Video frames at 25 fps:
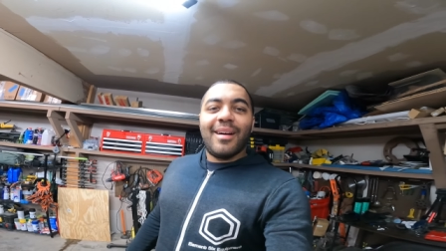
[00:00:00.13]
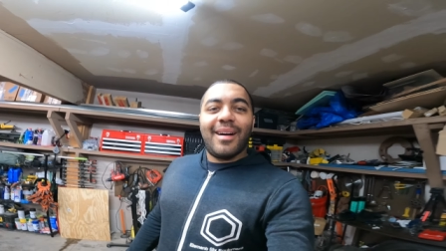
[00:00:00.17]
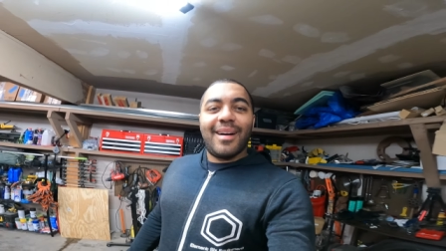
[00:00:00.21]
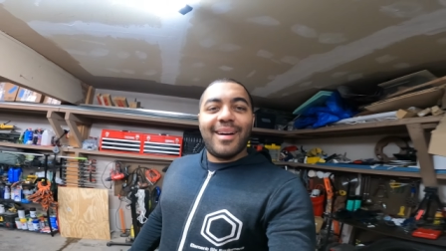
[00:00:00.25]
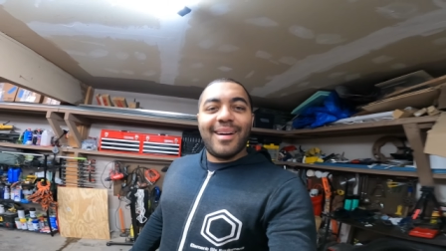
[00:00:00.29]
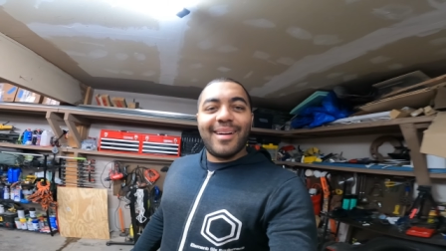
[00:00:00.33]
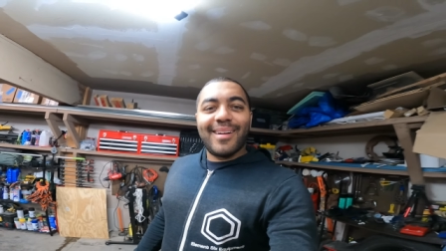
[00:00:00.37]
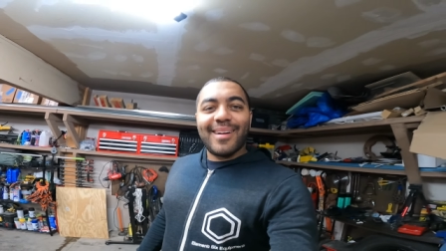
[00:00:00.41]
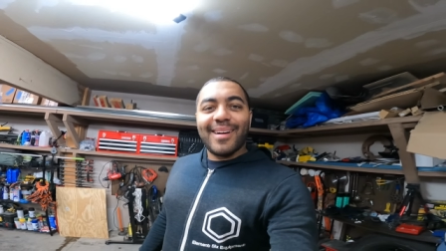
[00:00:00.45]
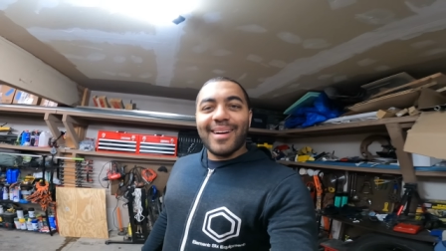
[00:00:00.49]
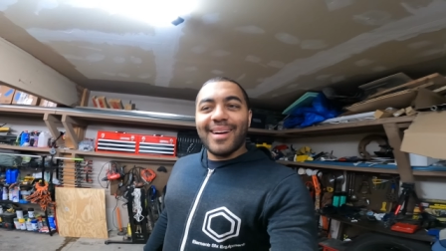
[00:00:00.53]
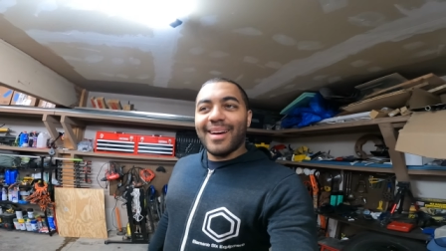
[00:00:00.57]

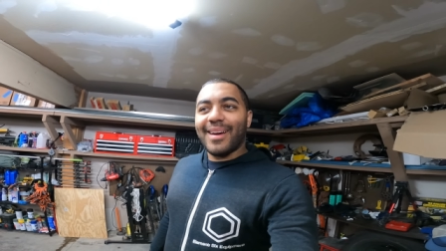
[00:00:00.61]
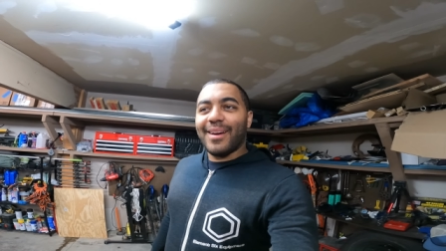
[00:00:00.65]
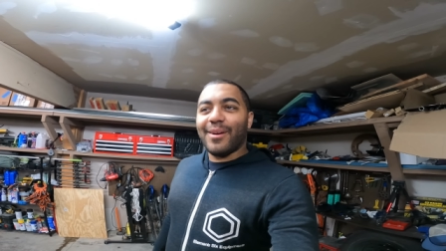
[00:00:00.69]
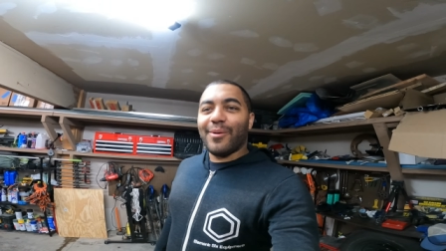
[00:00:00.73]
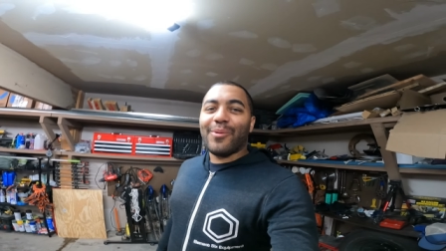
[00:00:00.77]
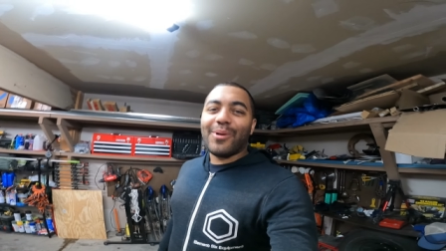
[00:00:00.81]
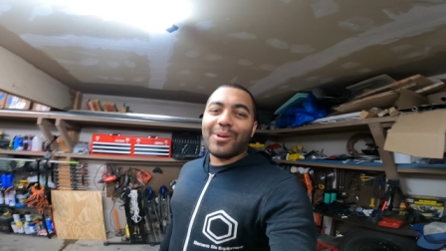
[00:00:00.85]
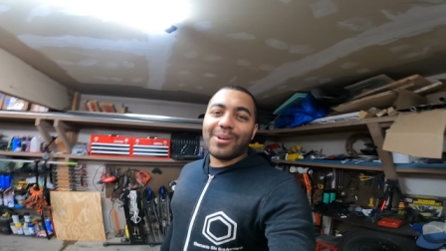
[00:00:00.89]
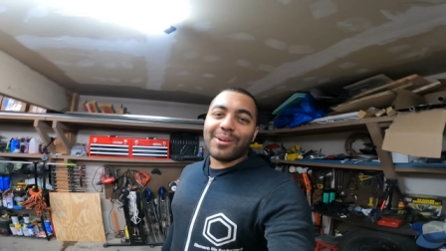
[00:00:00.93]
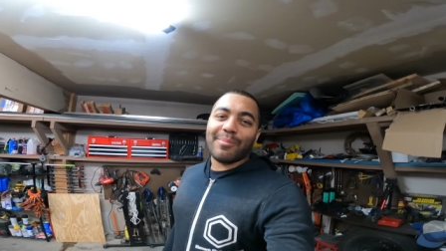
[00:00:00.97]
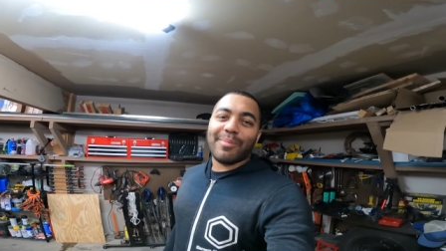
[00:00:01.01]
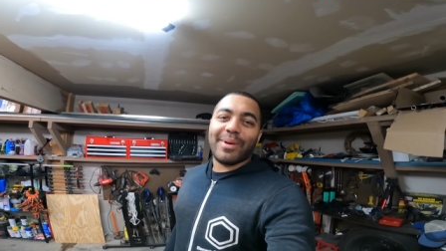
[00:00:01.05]
All right,
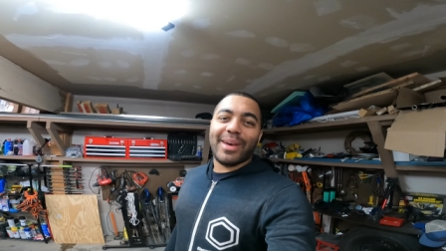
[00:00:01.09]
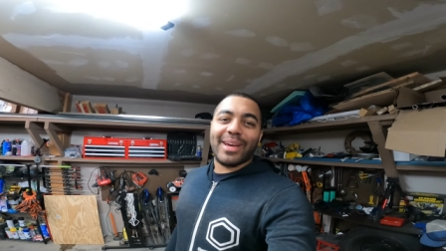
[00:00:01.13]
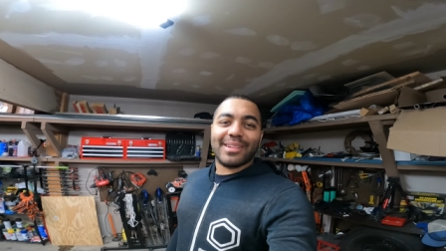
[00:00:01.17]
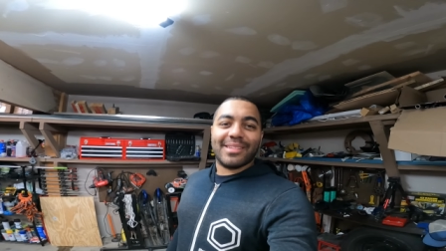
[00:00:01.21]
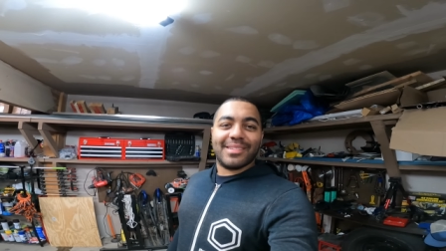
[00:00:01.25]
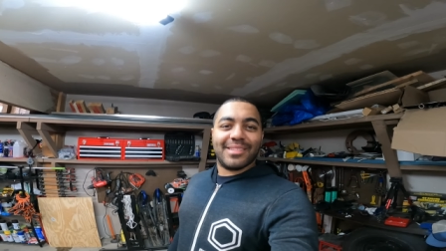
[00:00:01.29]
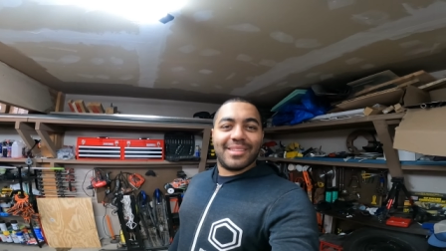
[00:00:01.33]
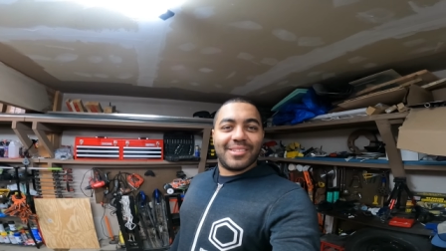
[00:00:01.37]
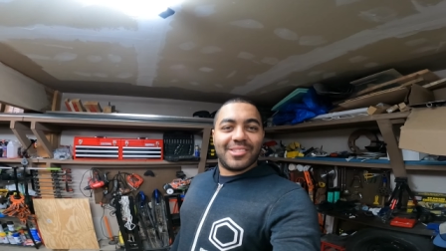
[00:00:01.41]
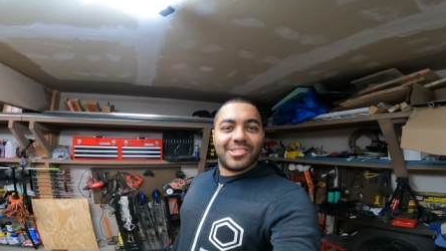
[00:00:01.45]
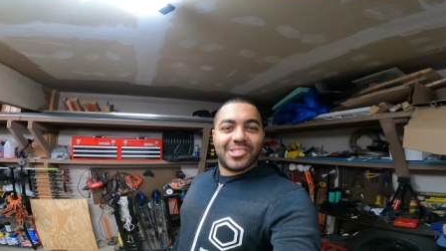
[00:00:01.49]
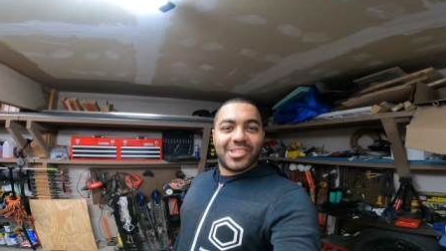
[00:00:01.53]
welcome back
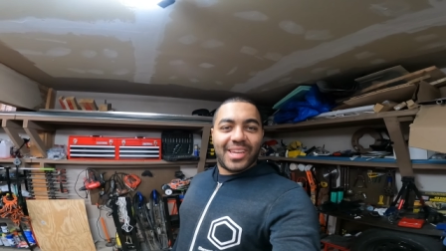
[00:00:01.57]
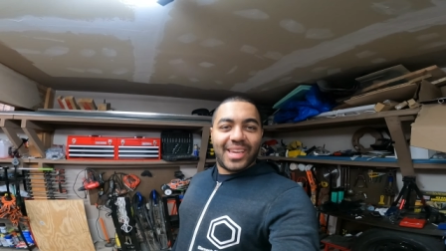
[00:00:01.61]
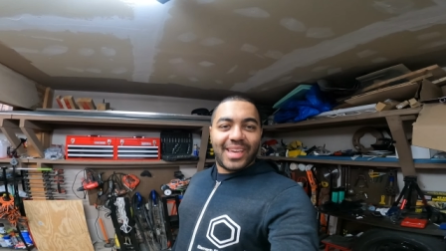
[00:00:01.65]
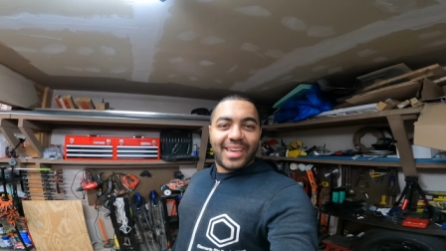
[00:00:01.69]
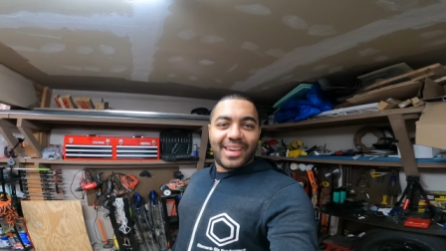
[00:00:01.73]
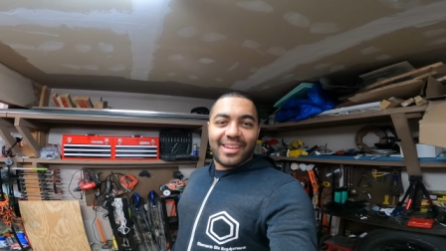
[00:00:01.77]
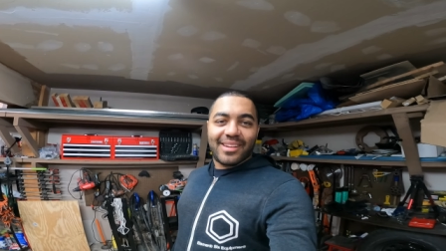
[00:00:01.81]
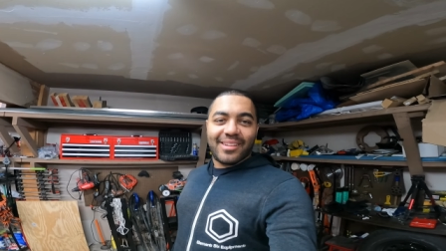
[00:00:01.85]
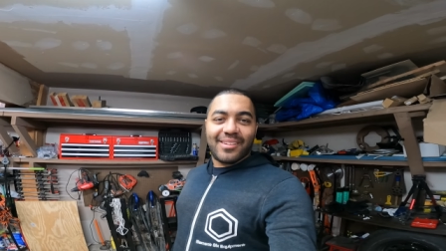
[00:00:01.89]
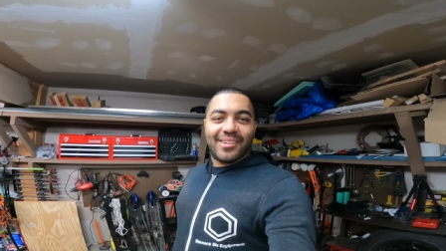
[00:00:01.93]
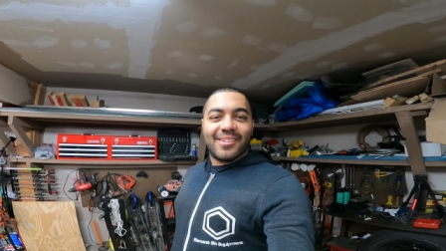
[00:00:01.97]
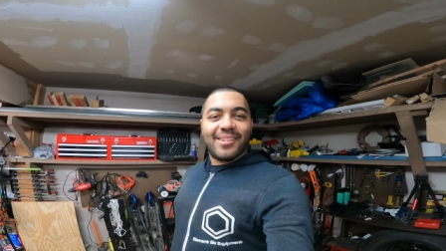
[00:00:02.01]
to the
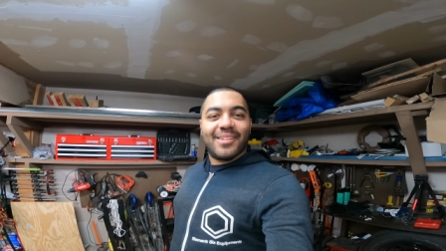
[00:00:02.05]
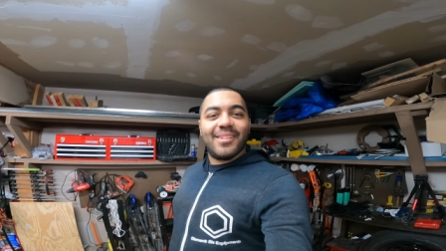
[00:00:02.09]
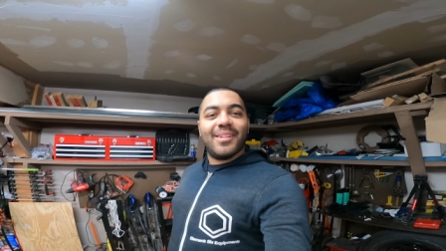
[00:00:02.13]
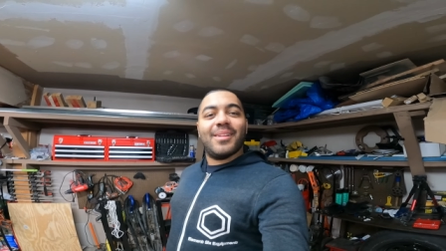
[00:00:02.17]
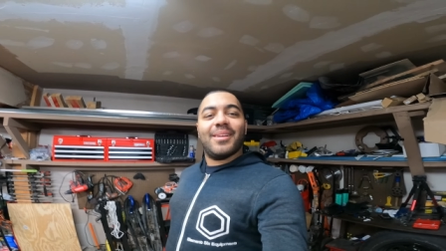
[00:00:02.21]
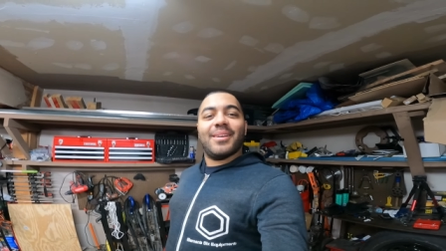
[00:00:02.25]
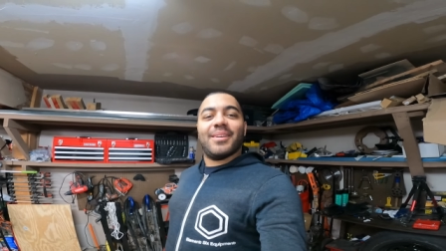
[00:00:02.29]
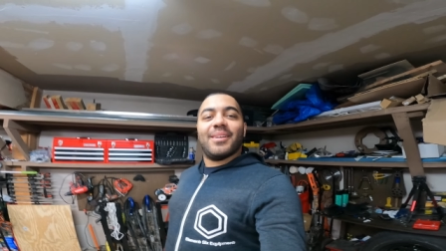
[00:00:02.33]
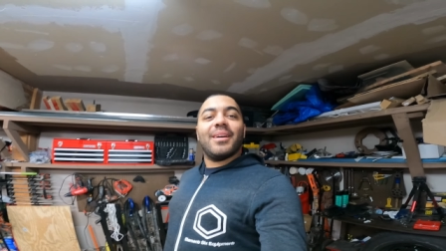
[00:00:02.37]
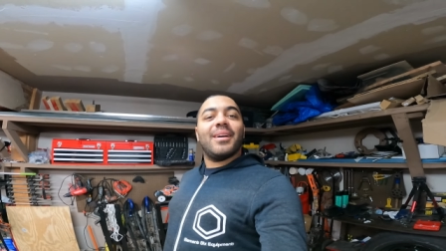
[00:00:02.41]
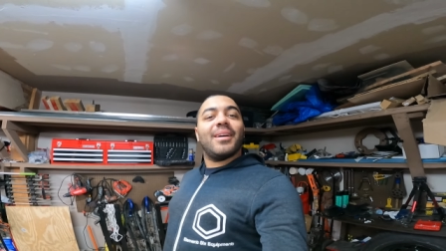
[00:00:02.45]
channel.